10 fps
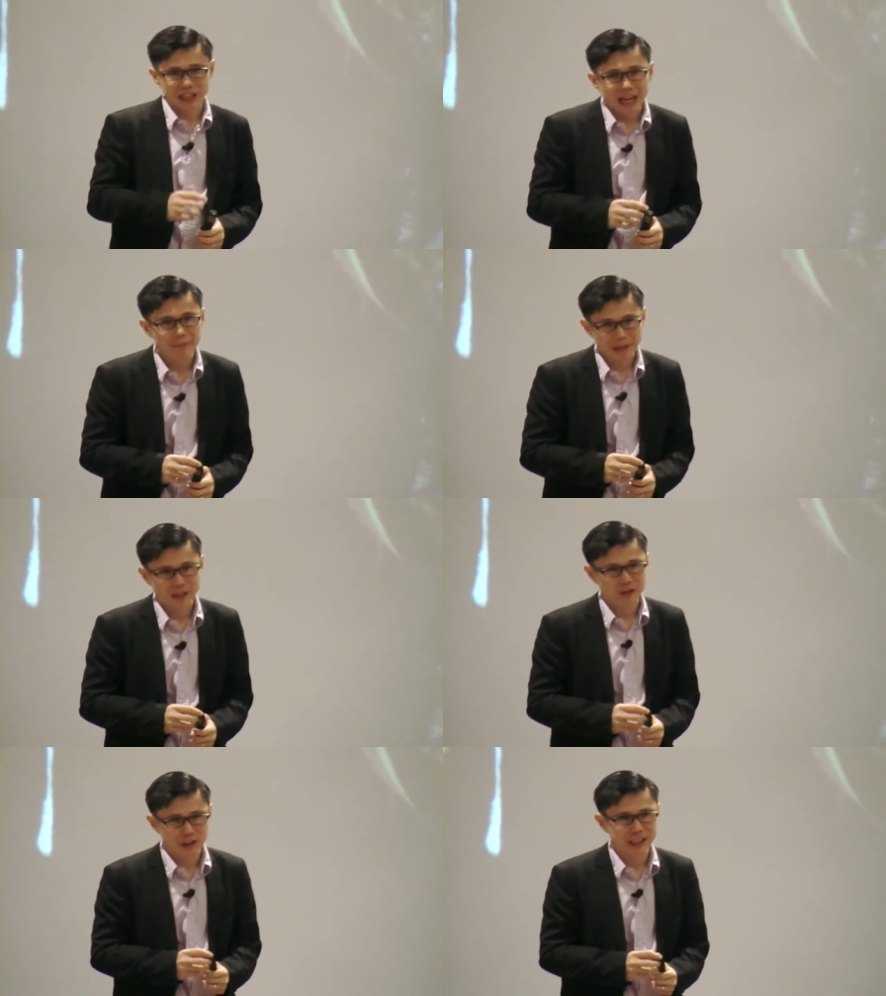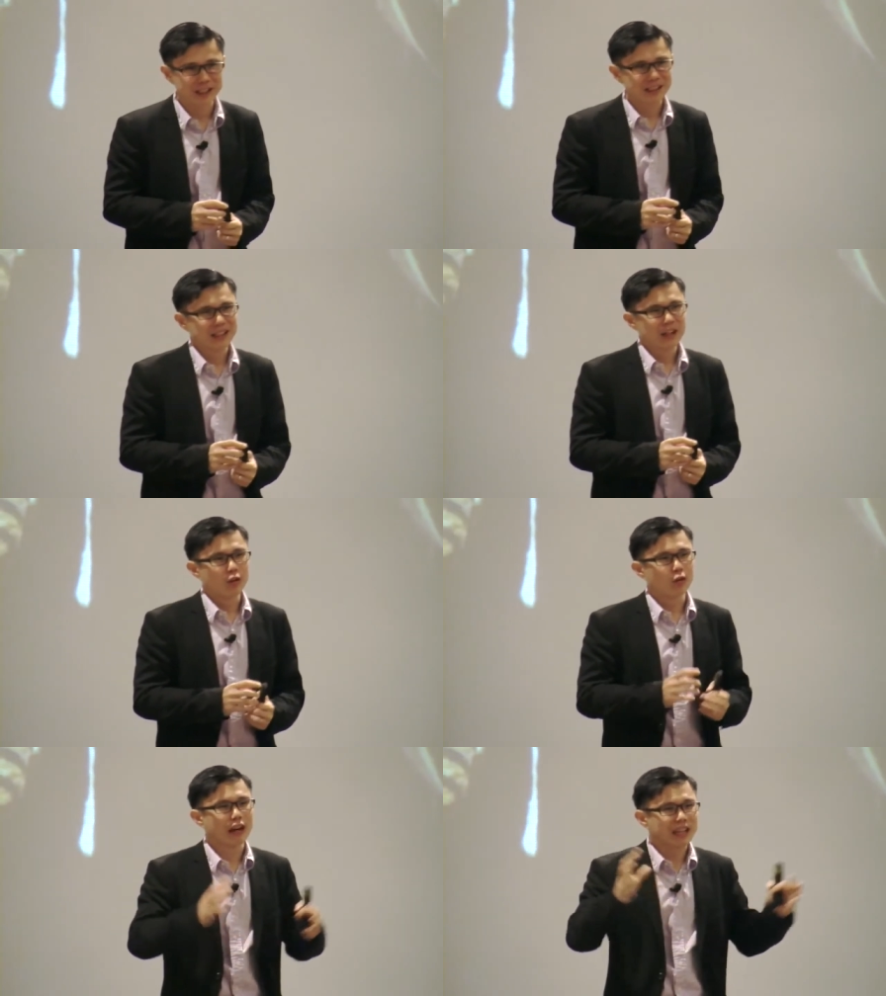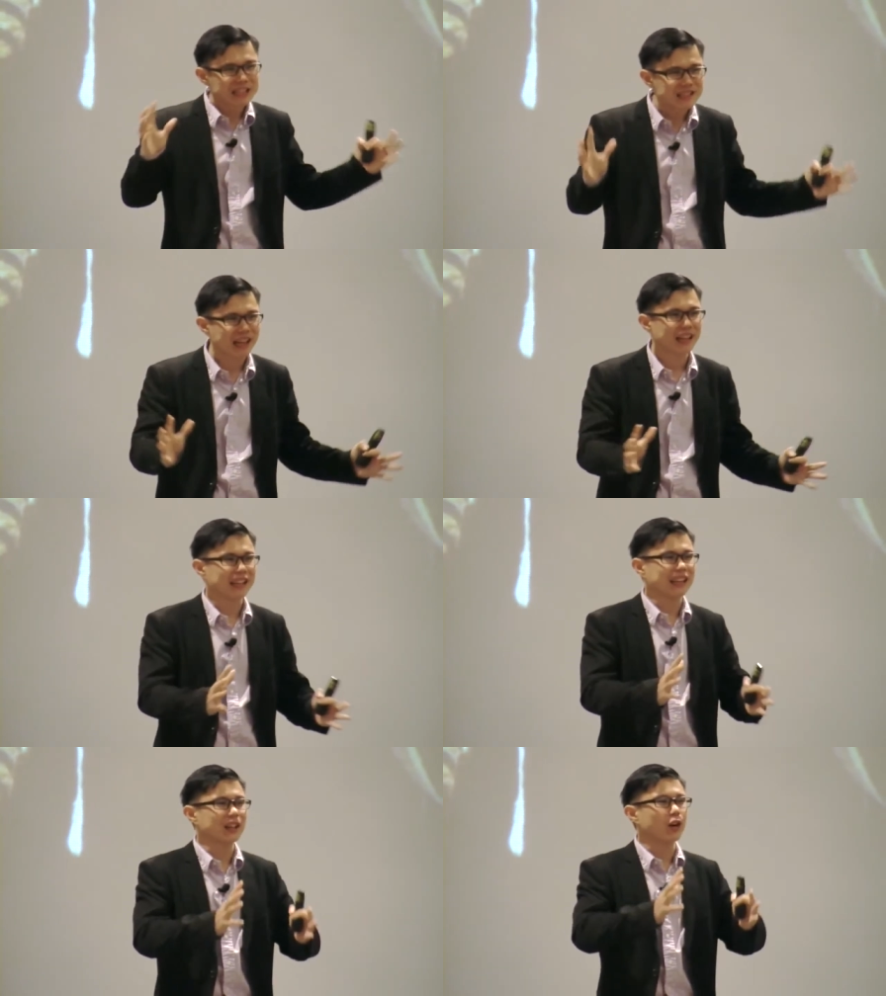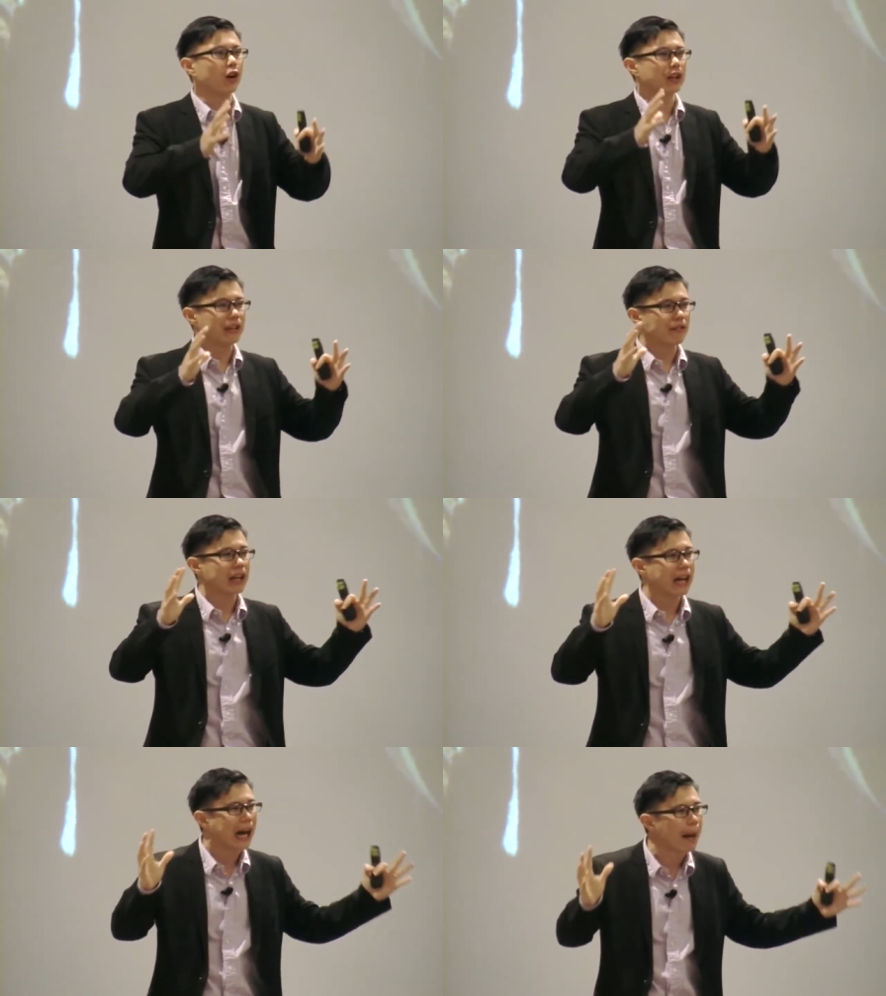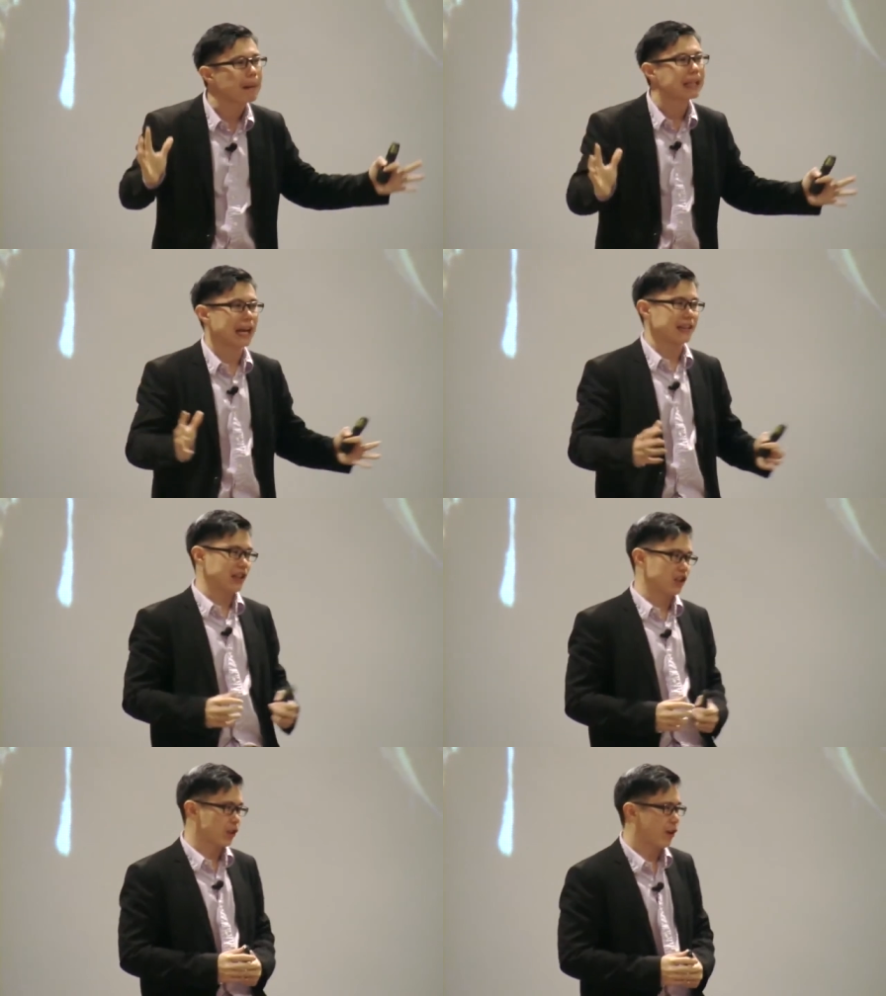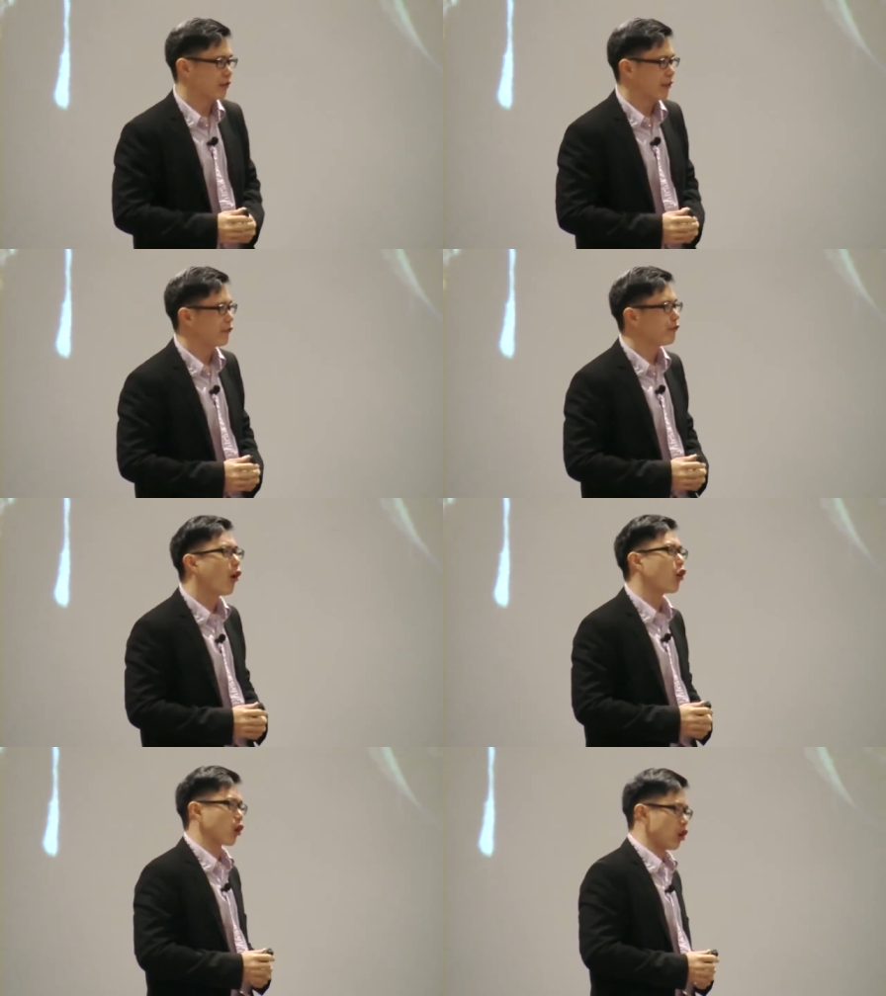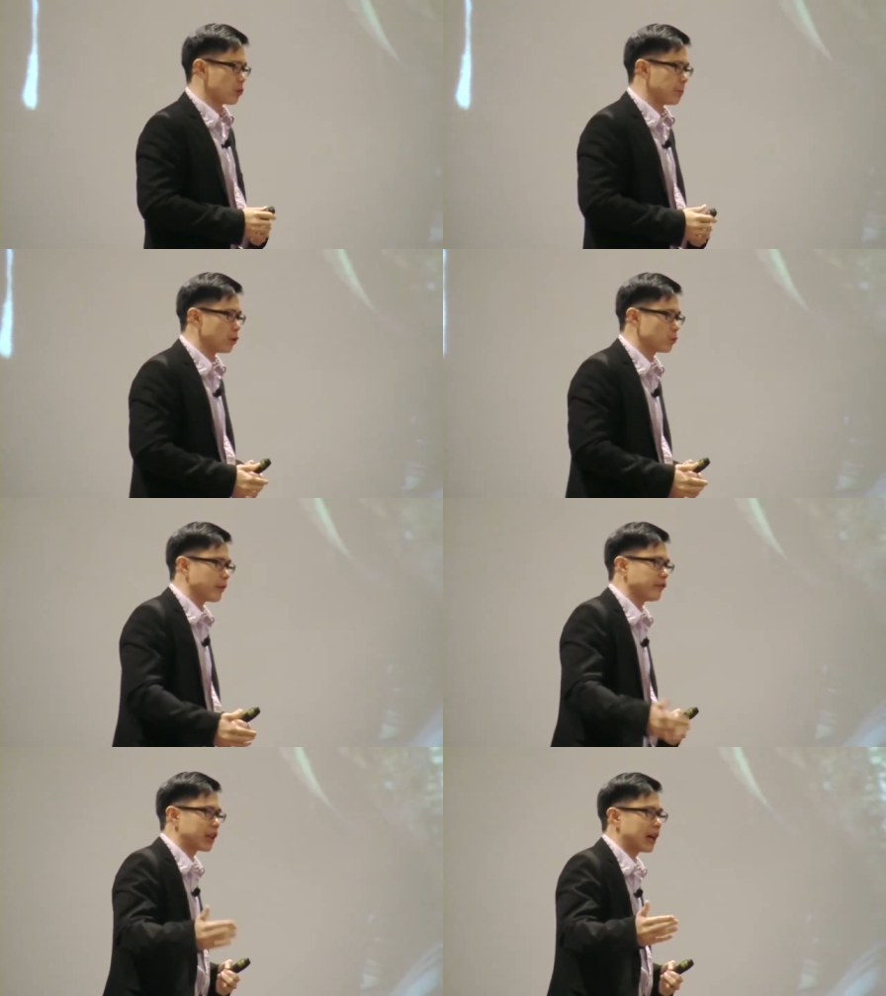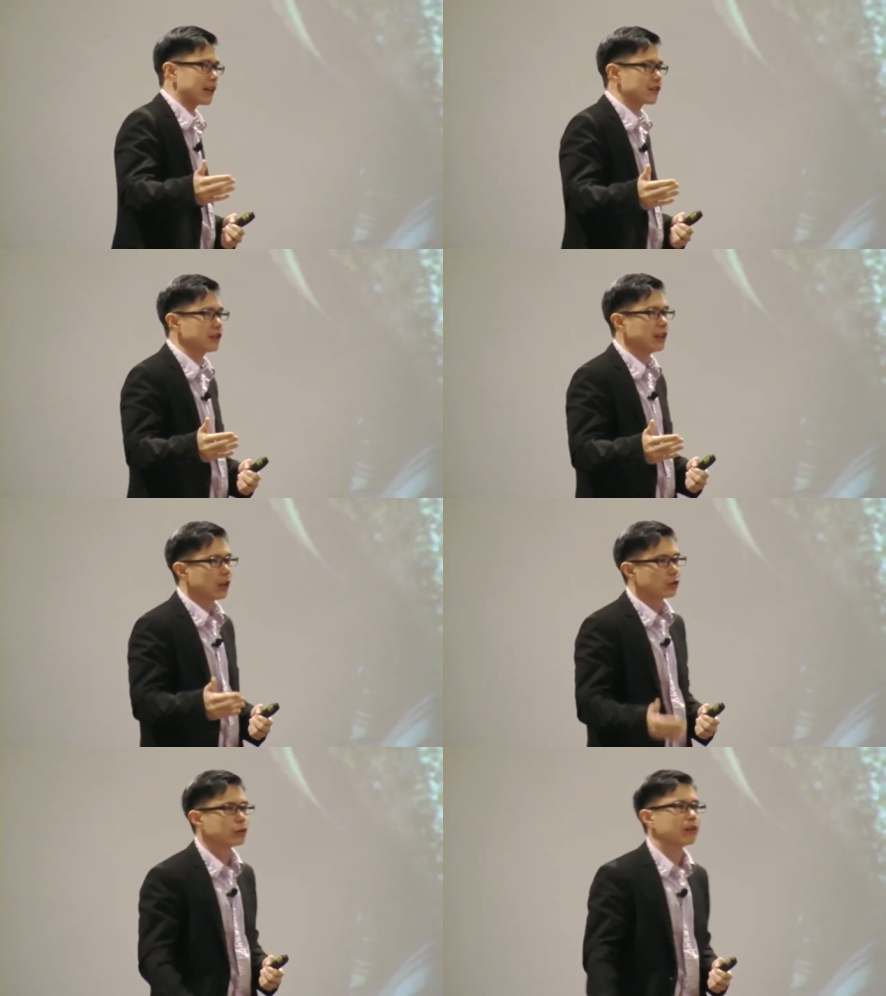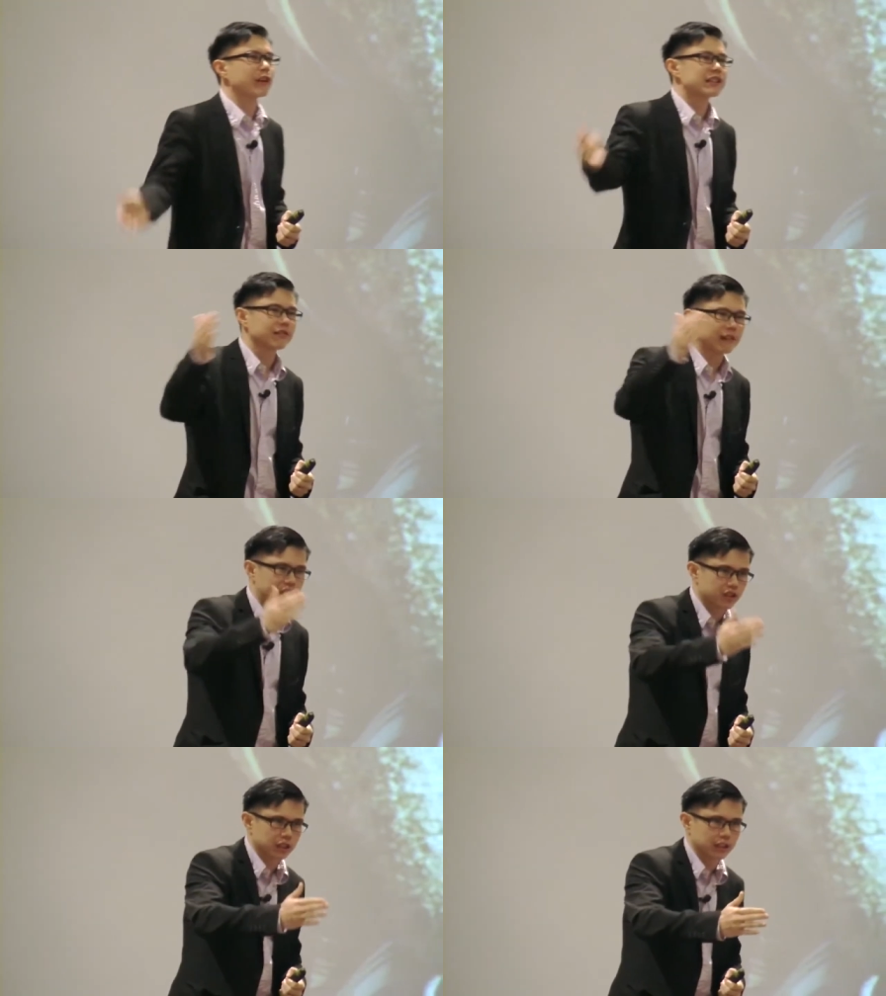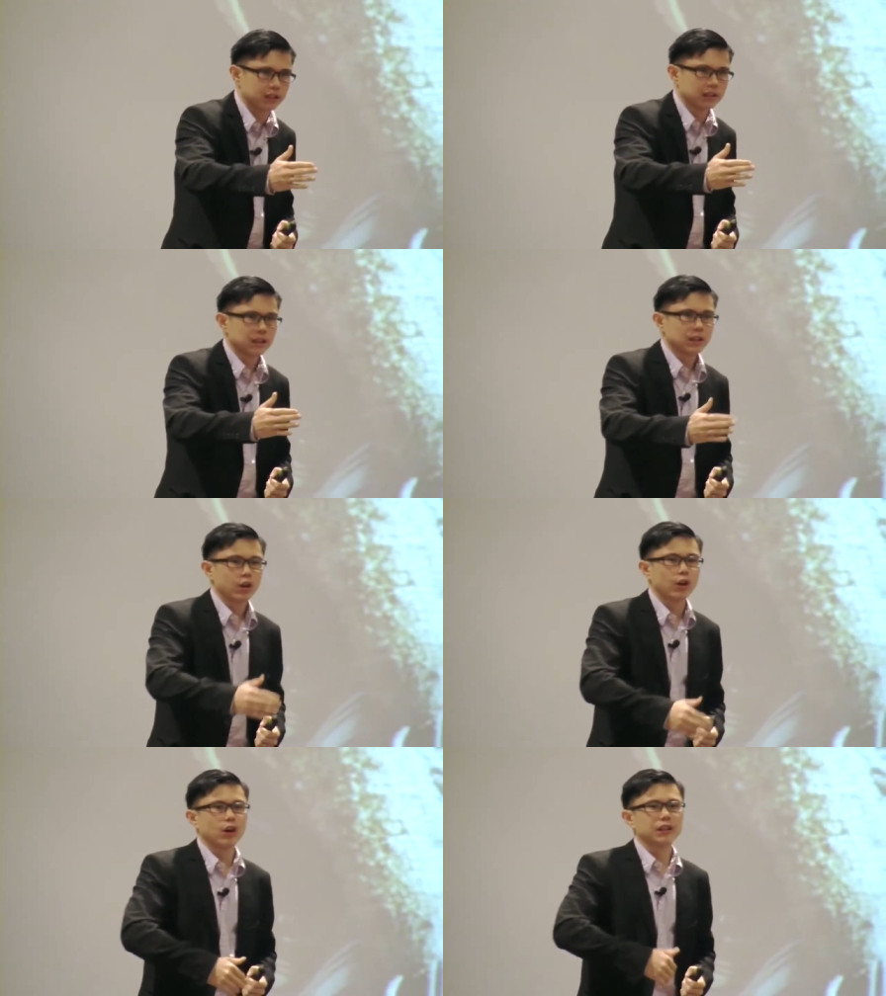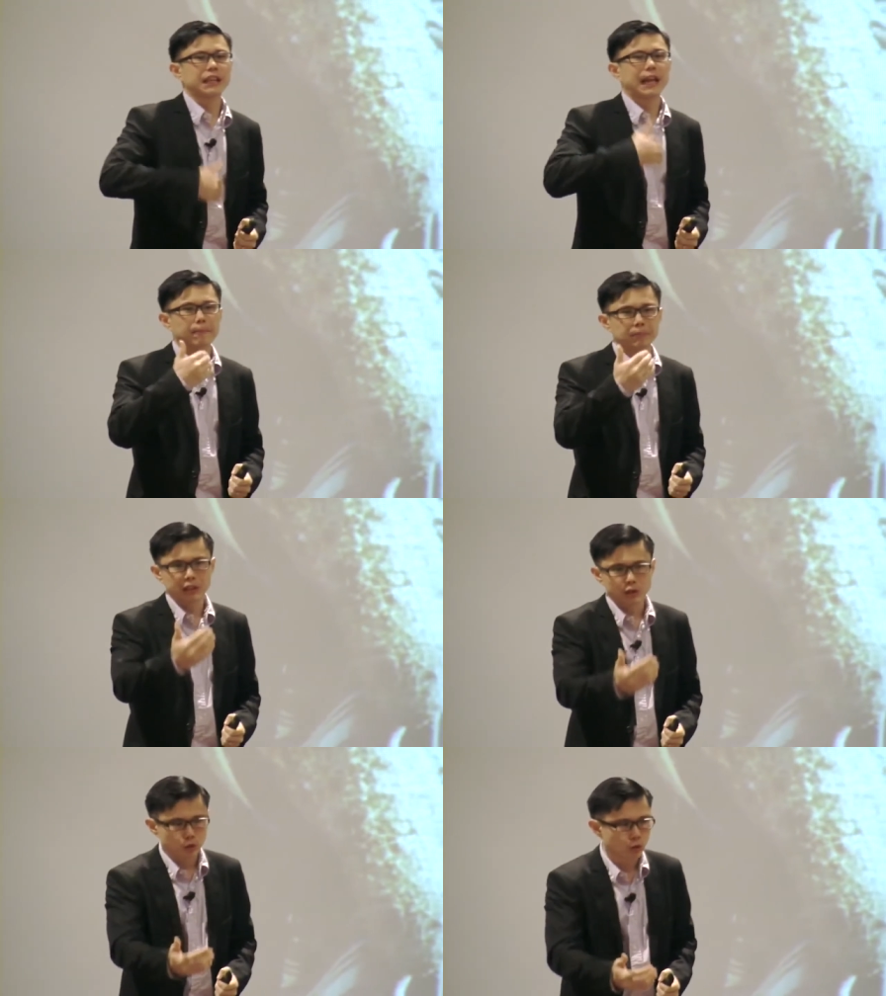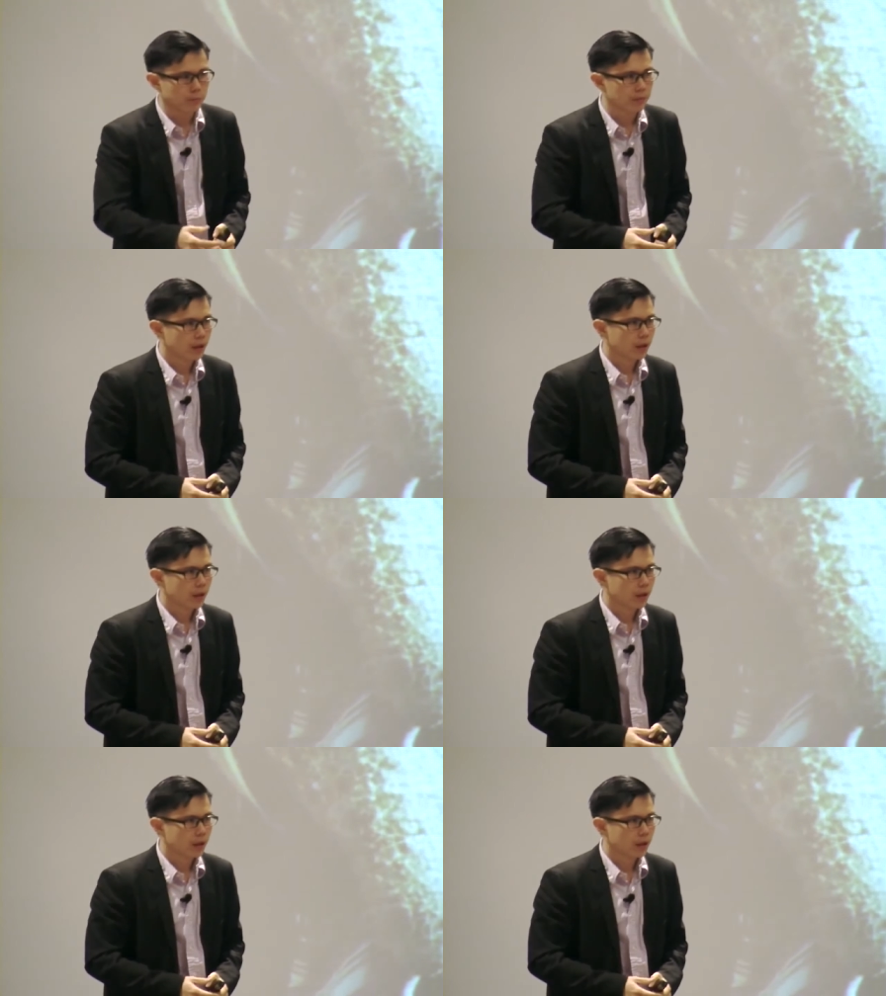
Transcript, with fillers: time actually reconciling or giving a harmonization of the four Gospels with regards to the resurrection or the empty tomb